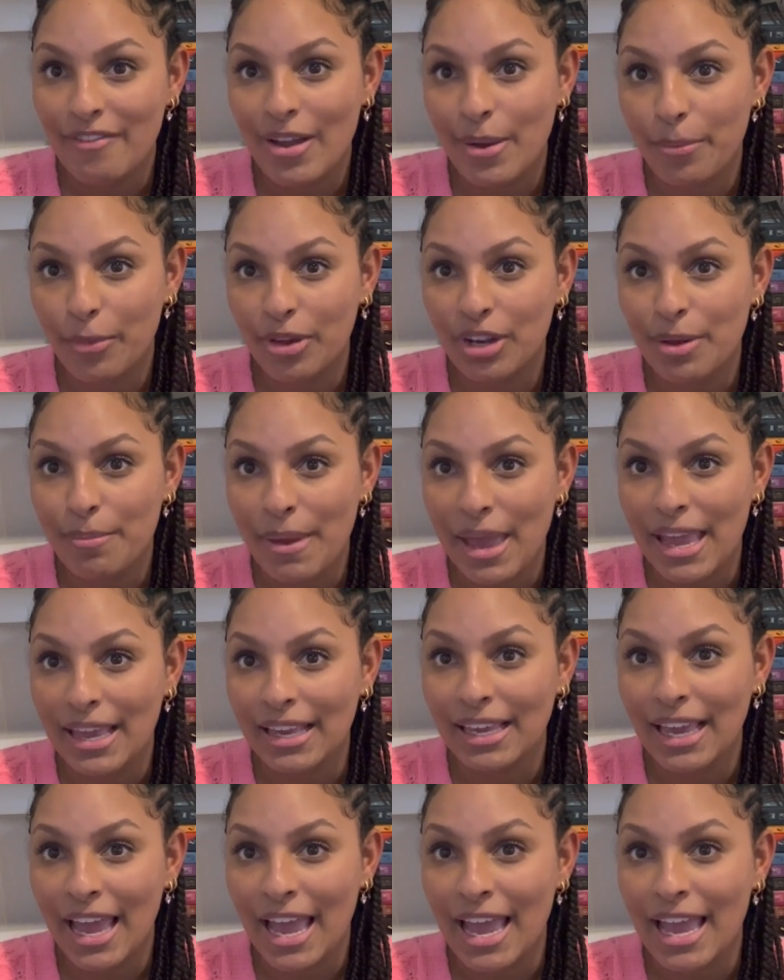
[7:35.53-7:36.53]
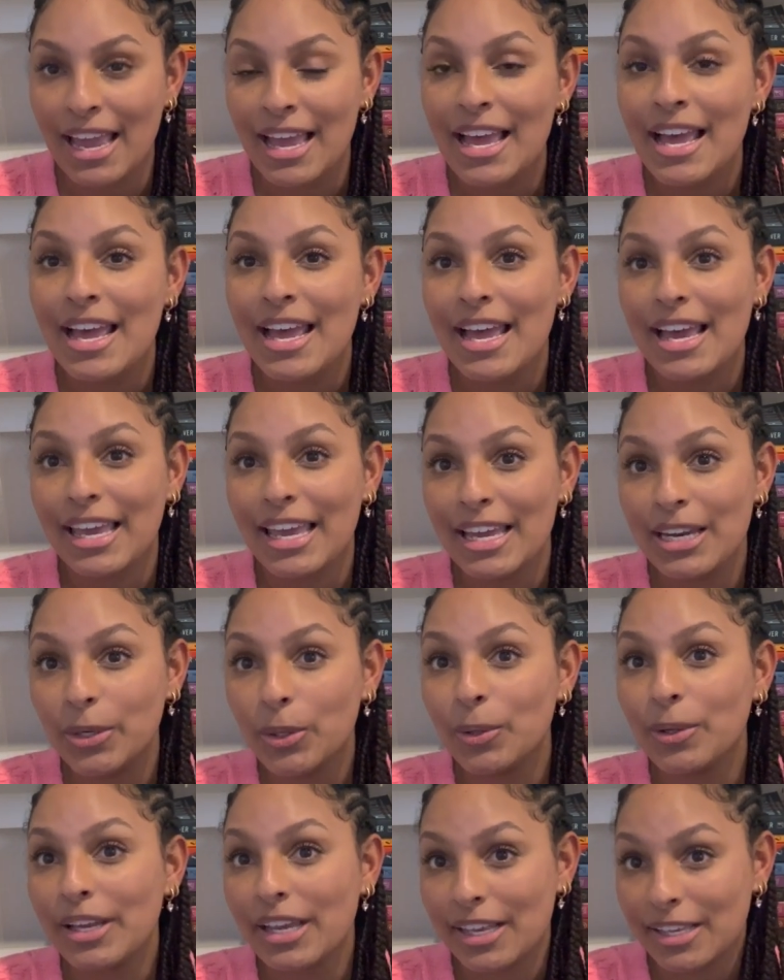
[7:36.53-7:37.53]
I'm going to make a
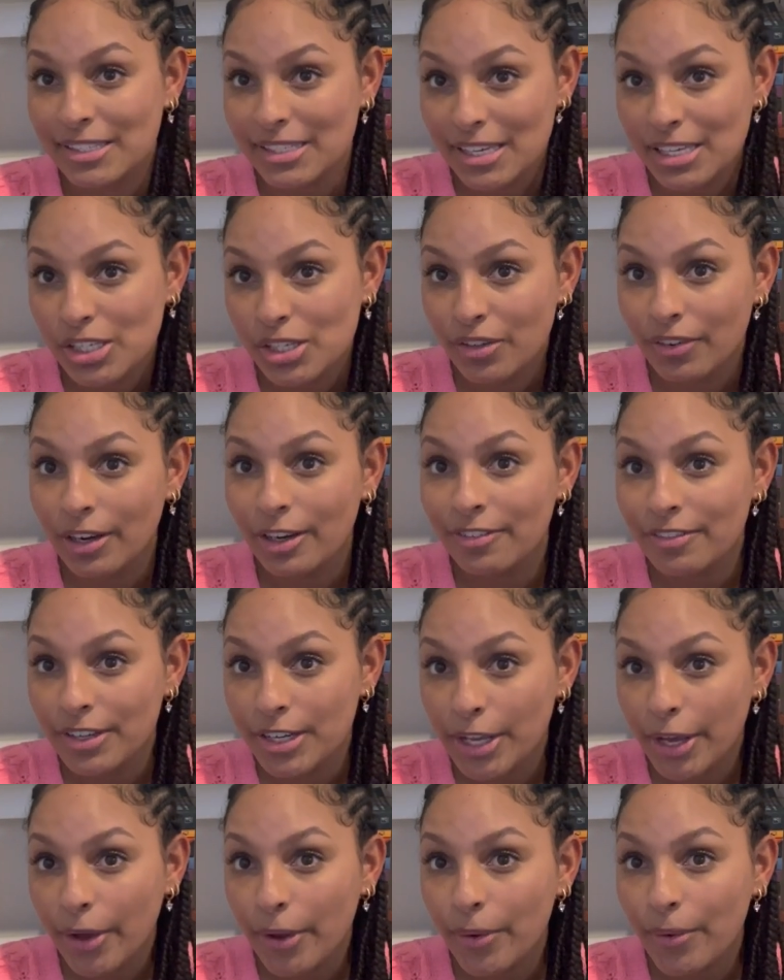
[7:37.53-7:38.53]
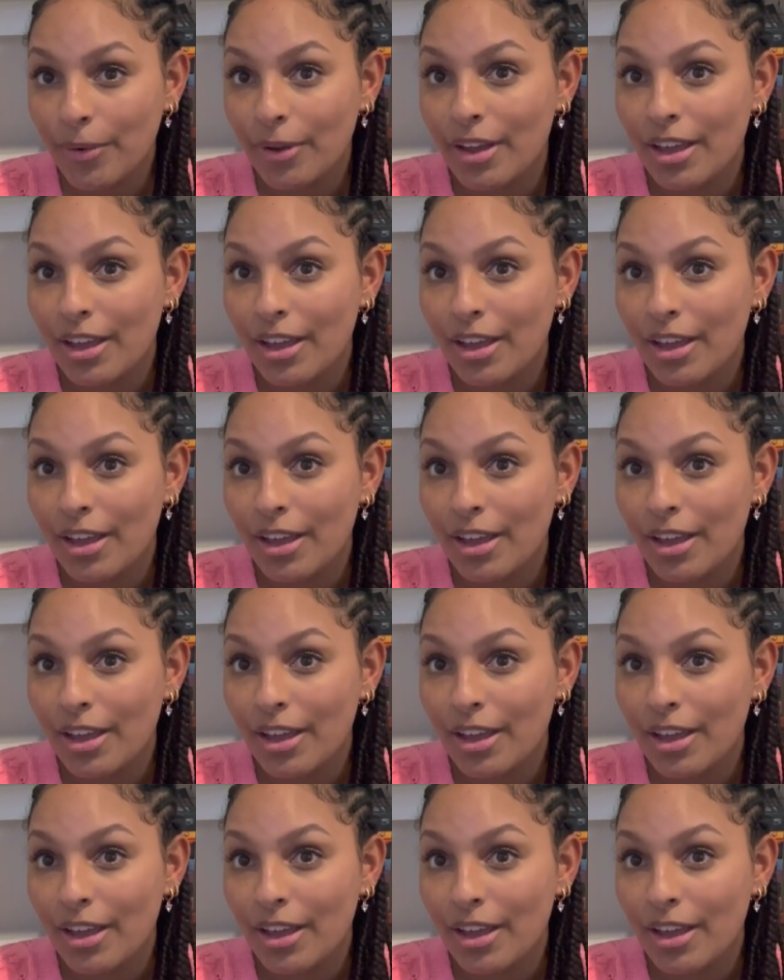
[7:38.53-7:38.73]
Kindle accessory video